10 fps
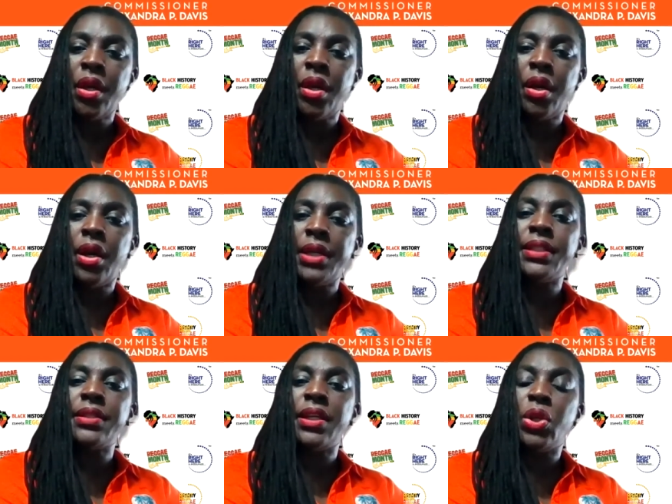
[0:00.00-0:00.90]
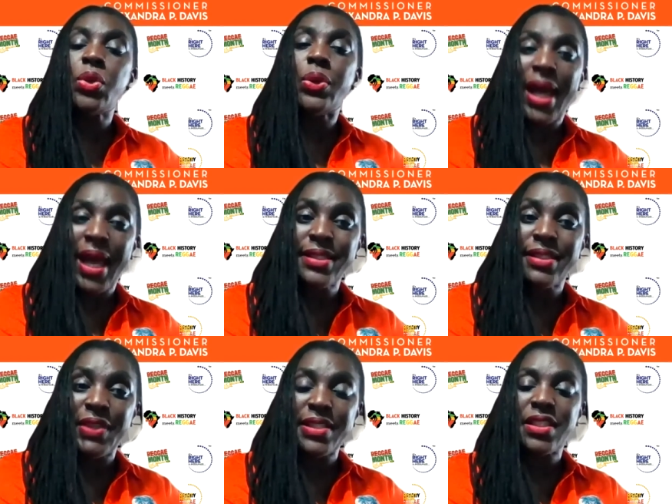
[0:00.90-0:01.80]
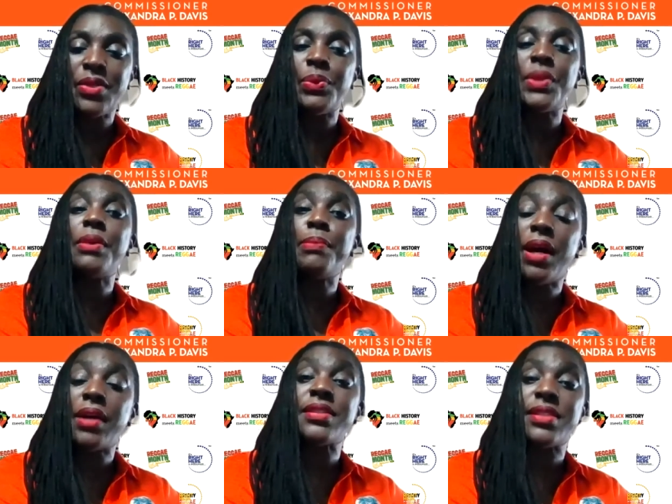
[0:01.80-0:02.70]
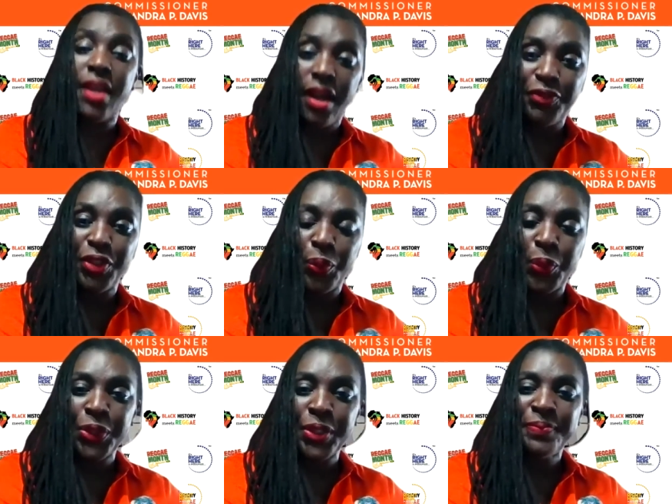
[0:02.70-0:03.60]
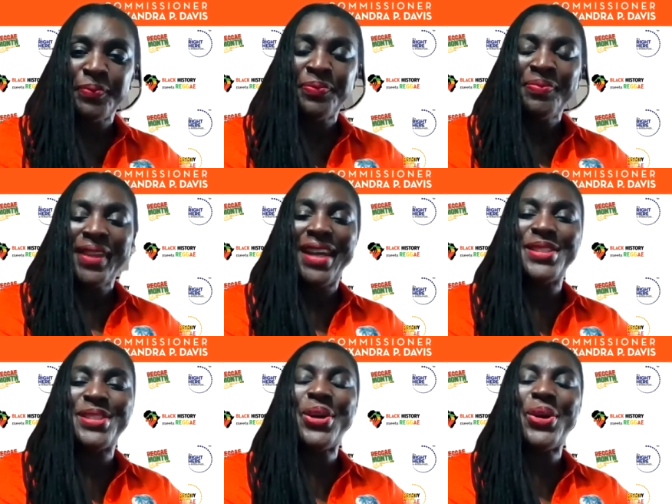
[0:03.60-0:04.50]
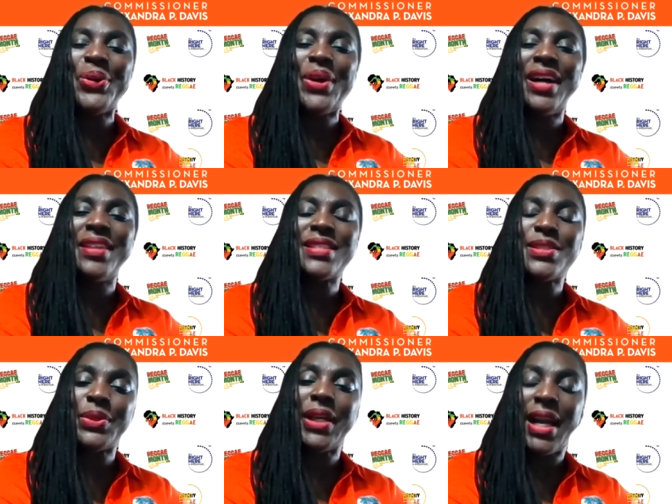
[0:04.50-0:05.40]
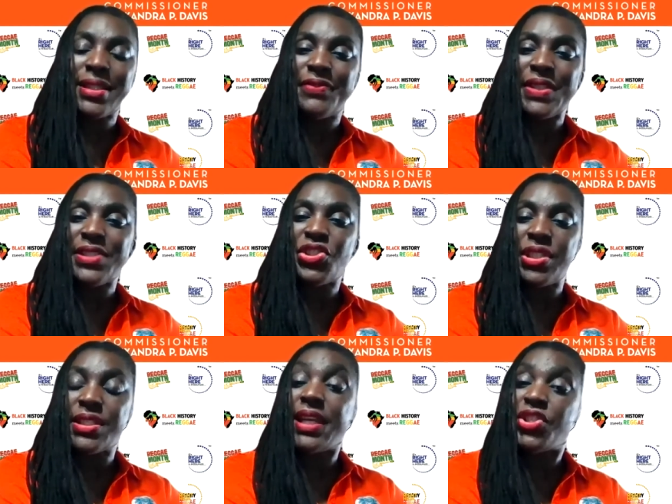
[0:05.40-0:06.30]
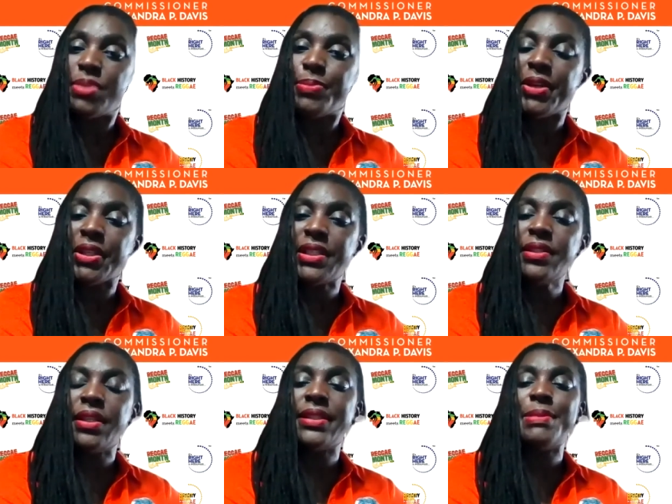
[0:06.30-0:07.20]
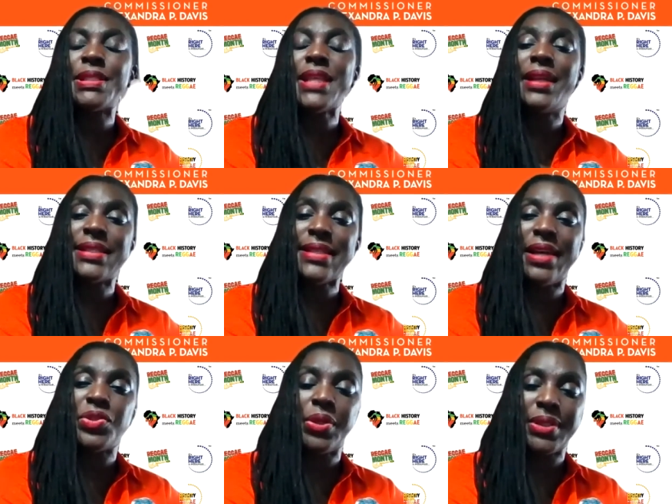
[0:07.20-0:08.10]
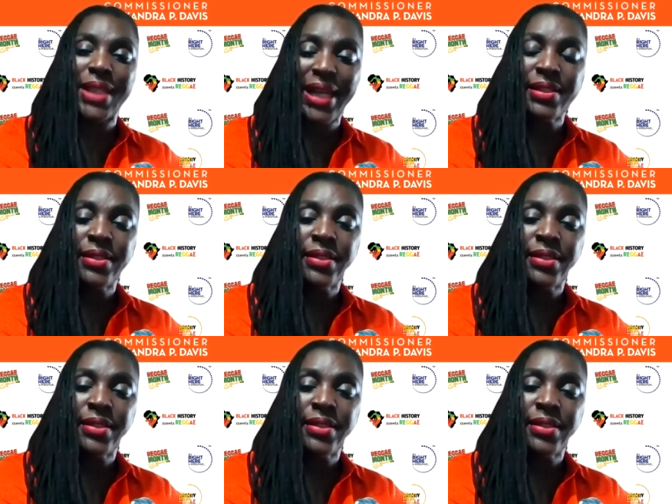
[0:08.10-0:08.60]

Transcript: a local activist with the Marcus Garvey Award. And so this local activist, she's Haitian American. Her name is Alexandra Odat.